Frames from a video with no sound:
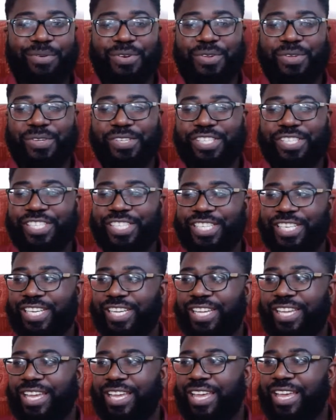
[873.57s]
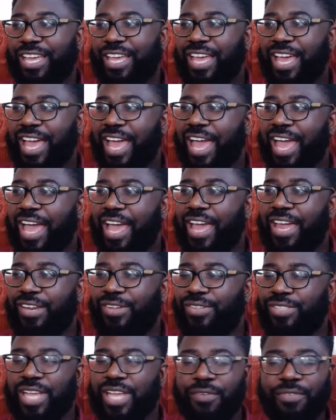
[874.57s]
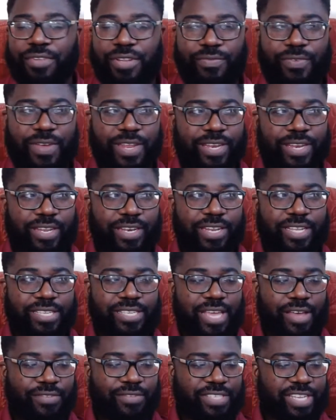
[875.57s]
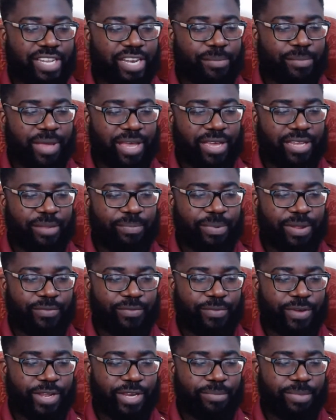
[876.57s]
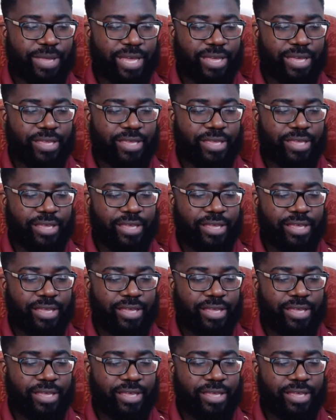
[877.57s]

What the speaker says: Bonucci, and who's the other defender? There's the other centre back. They play for it at the back.